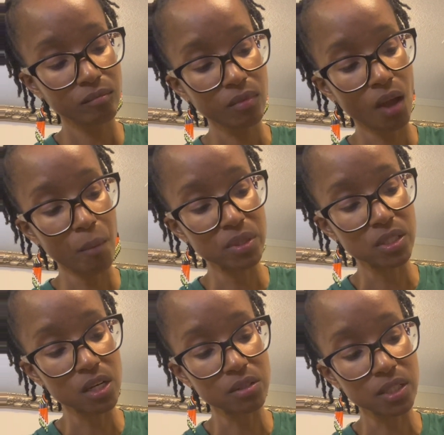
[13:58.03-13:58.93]
gonna
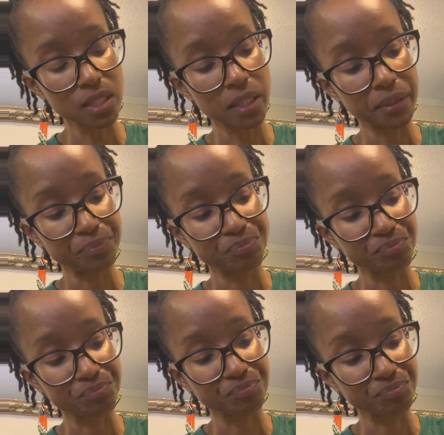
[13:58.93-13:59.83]
stir this up
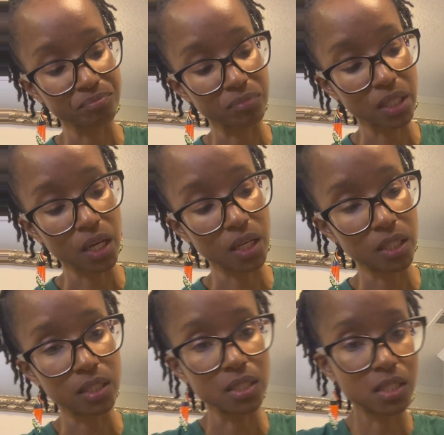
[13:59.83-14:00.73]
because